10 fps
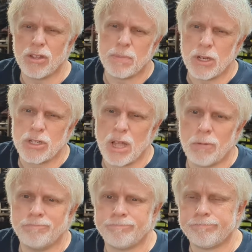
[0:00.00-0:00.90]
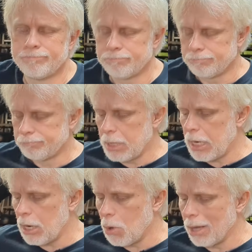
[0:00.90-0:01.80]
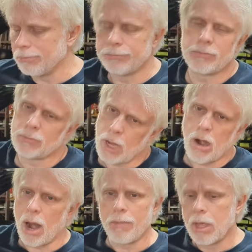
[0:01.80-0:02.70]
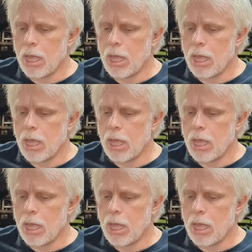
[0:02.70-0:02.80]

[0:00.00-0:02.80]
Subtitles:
as much so. But anyway, all right.